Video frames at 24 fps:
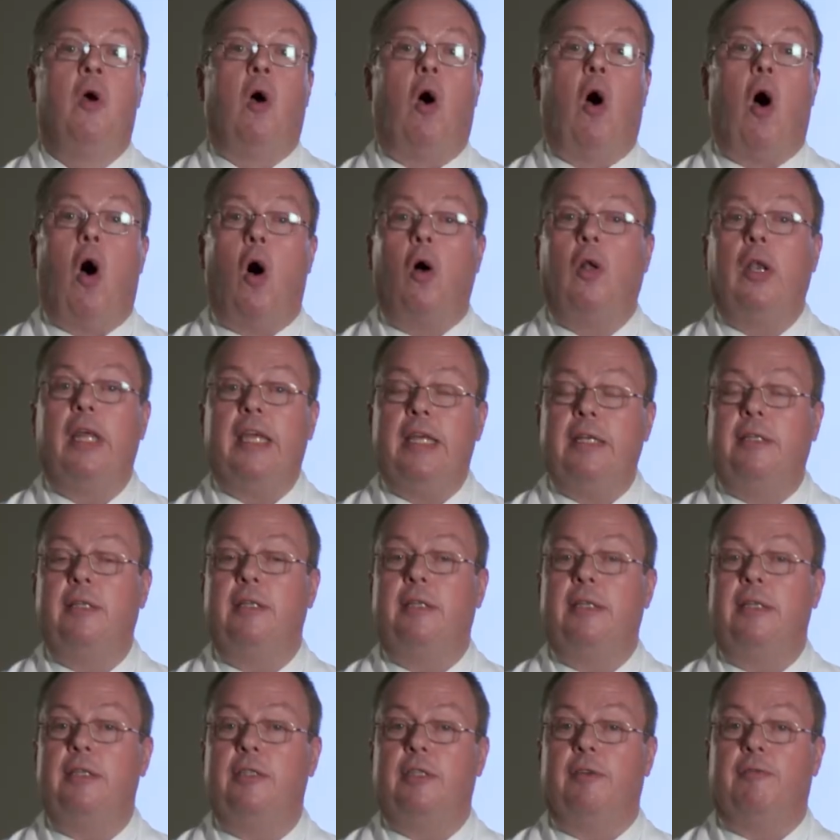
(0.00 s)
All
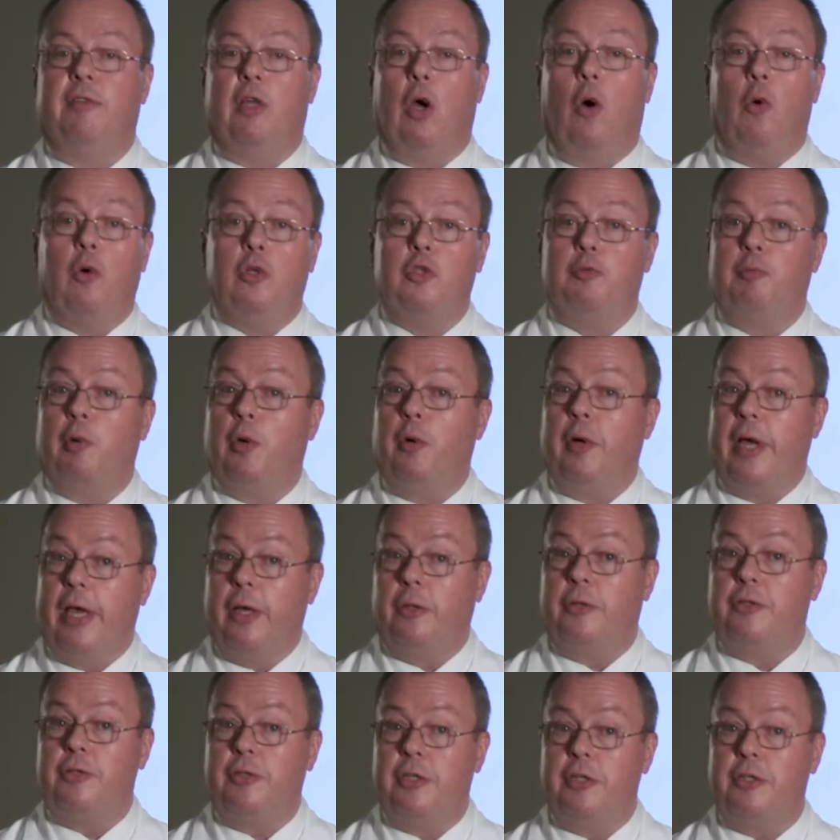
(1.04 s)
entities of the Owensboro
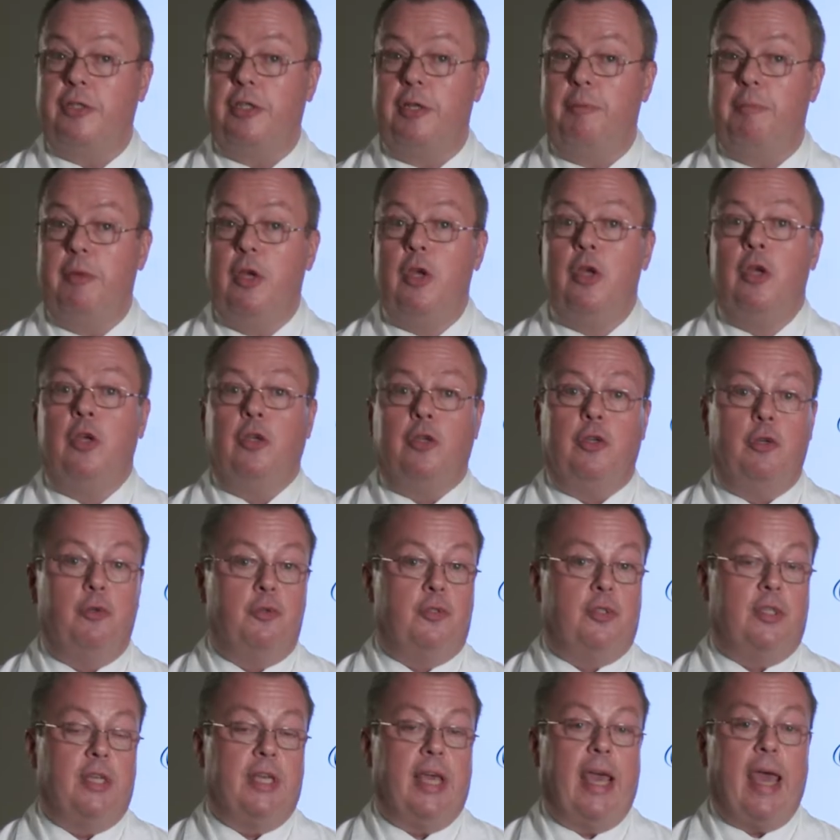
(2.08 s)
Health System
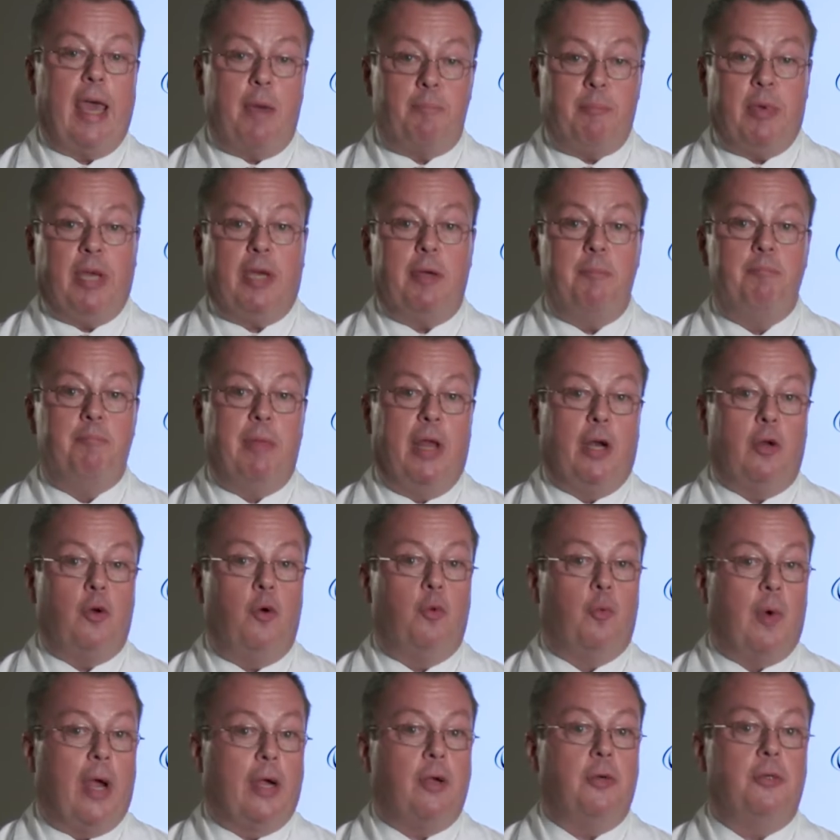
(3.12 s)
use the Epic medical
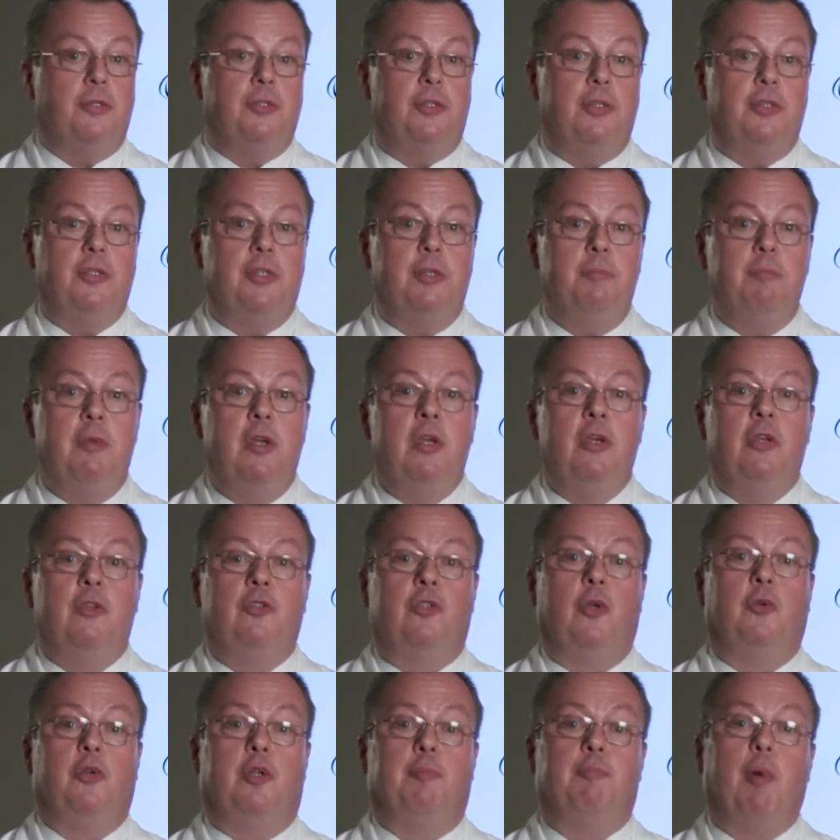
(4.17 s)
record system,
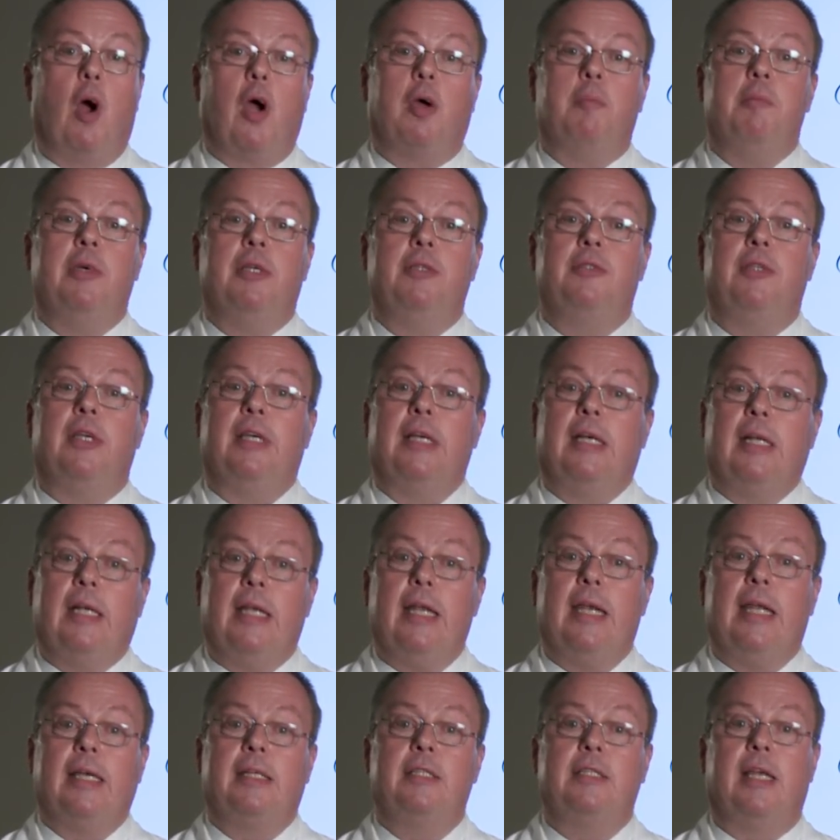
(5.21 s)
so departments and
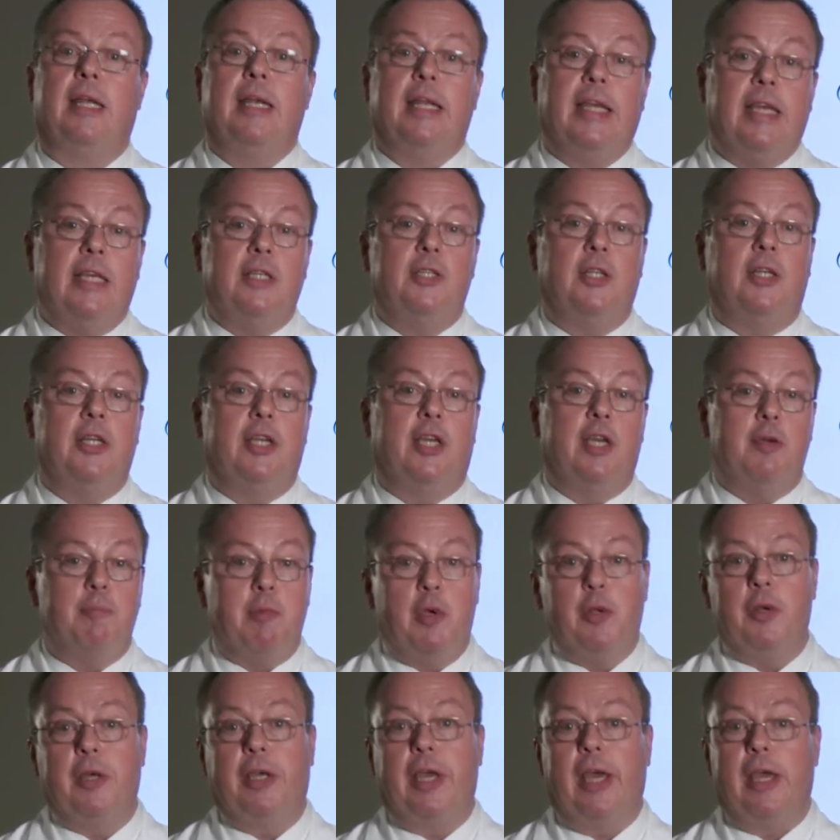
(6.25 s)
clinics can easily
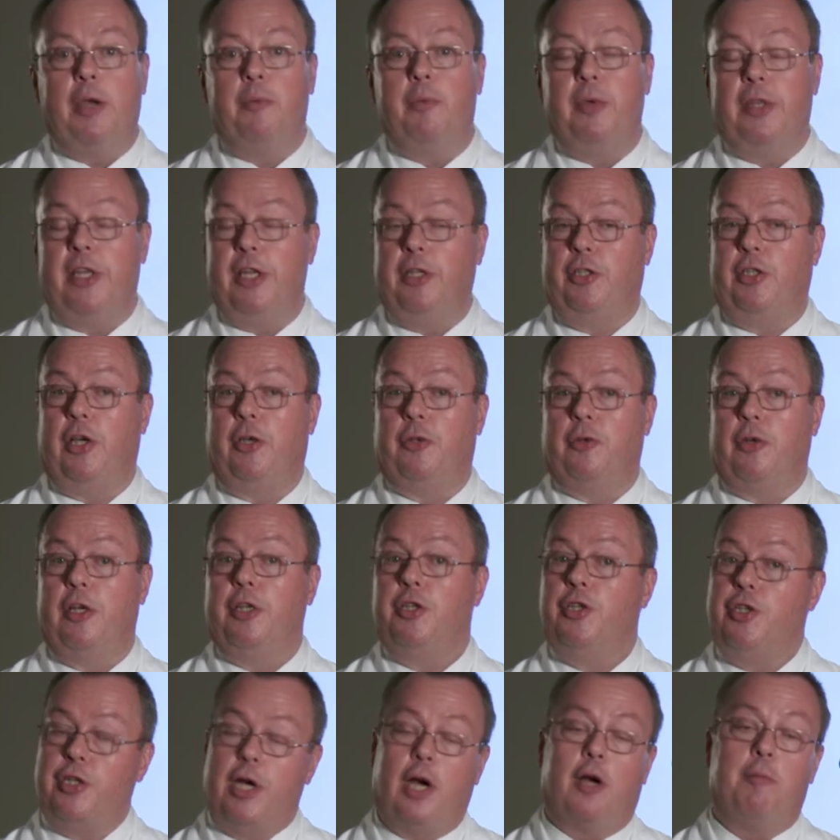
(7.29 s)
communicate with each other and
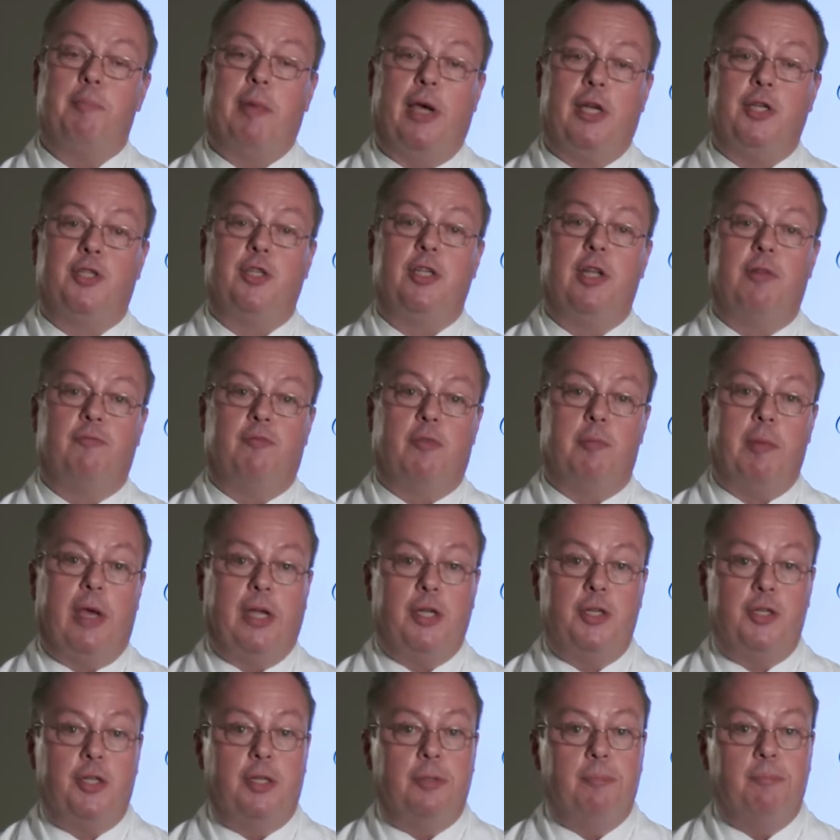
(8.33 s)
share patient
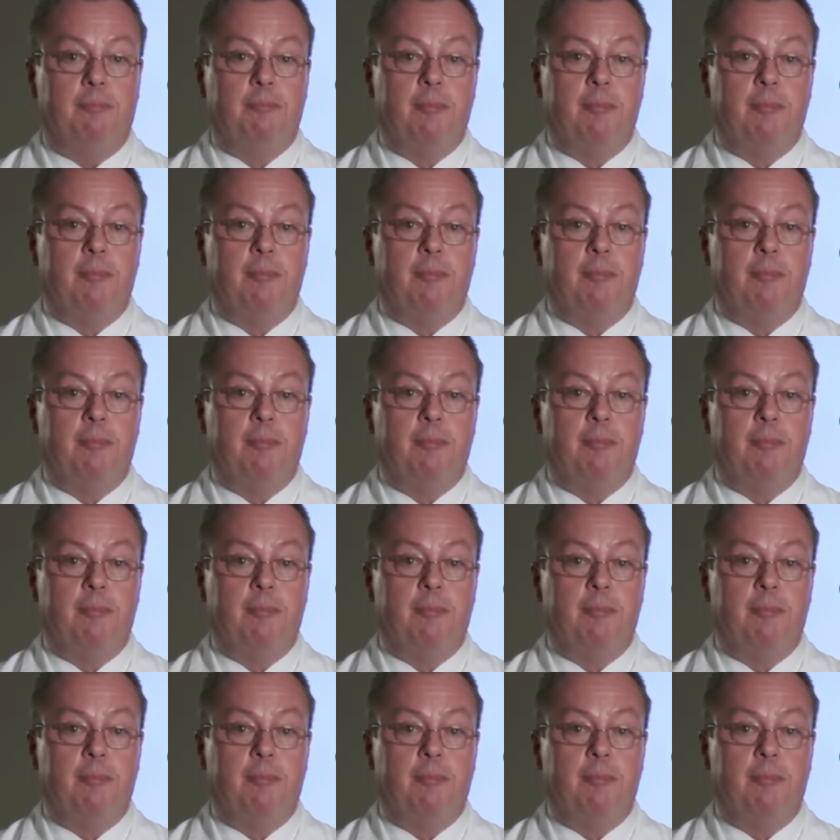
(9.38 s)
information.